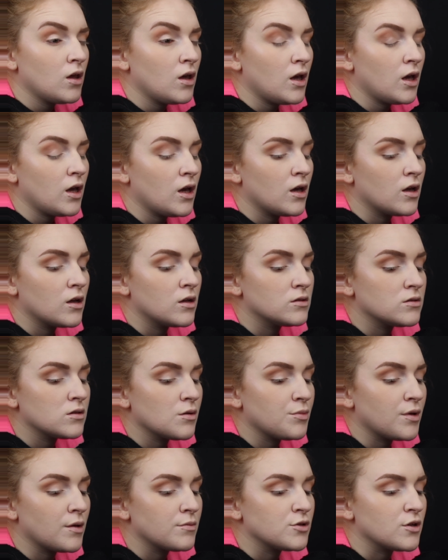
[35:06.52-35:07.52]
and
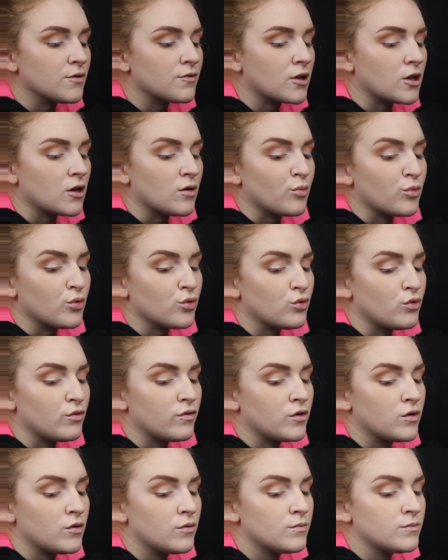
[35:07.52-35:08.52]
sometimes you have to get
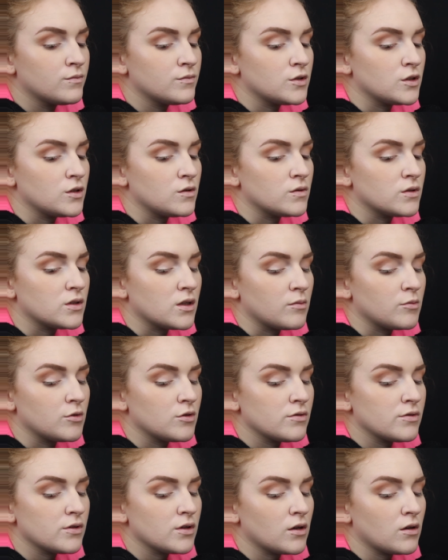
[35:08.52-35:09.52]
approval to use that
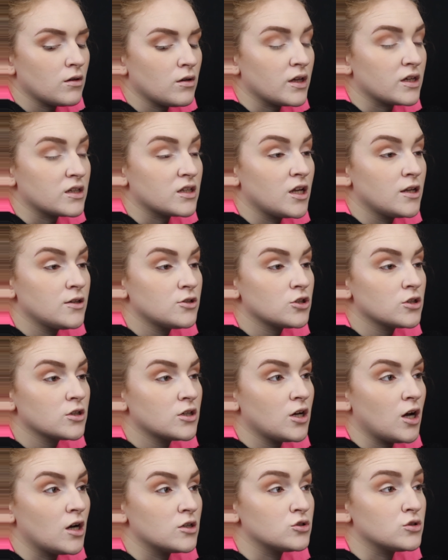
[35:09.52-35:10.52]
music. Like,
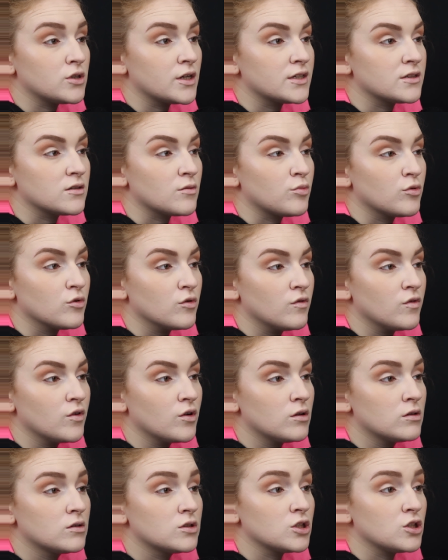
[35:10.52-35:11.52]
Ninja got Drake's approval
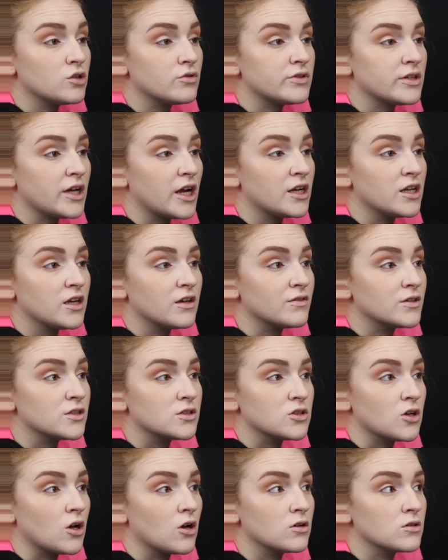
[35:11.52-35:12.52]
to use any of his
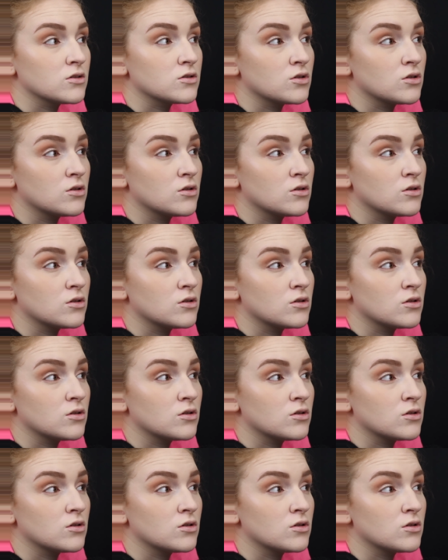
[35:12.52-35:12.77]
songs.